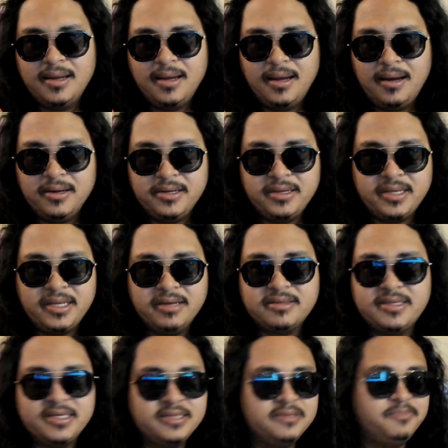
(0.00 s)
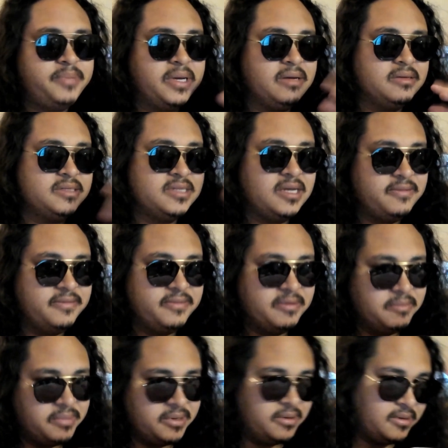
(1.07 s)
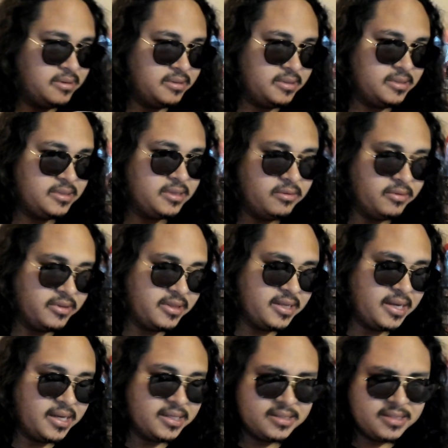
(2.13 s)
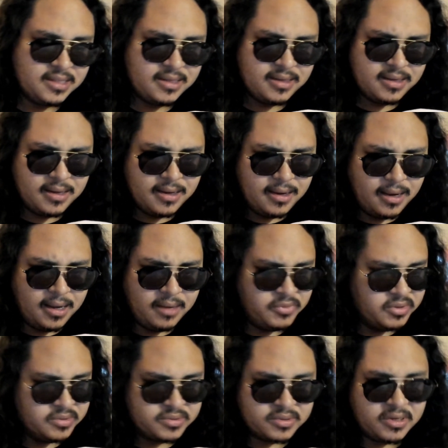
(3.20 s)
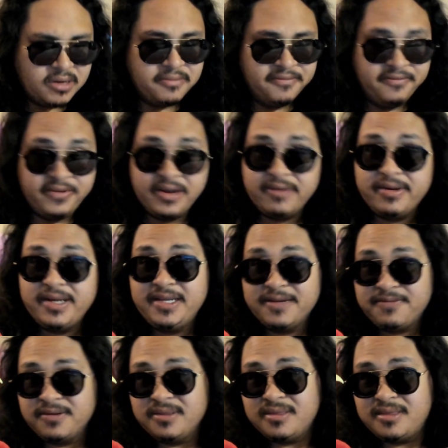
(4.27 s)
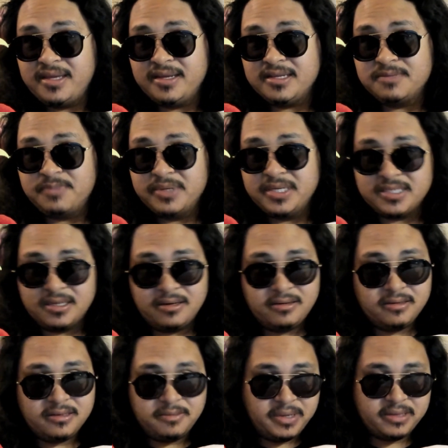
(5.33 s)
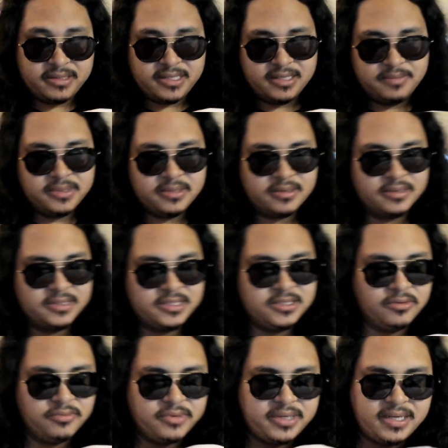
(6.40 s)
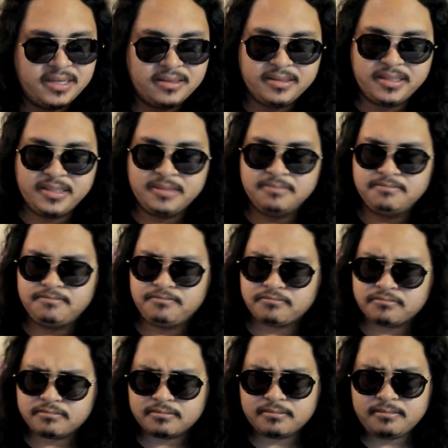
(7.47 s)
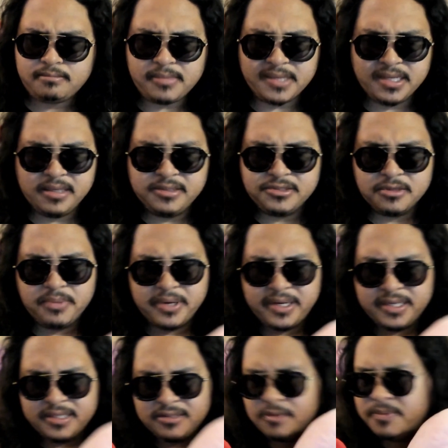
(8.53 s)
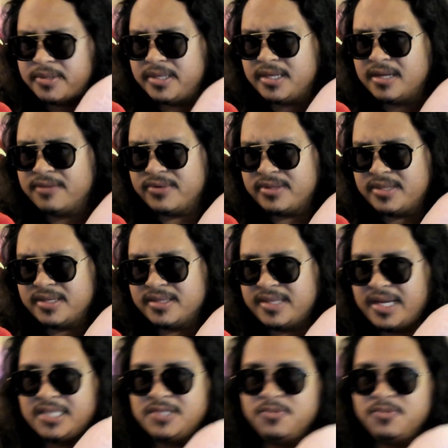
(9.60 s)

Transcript: You can hear things bounce off of the burger. Let's go with that. Those are all very different things, but it's all about that burger. So reality is your brain interpreting everything. That's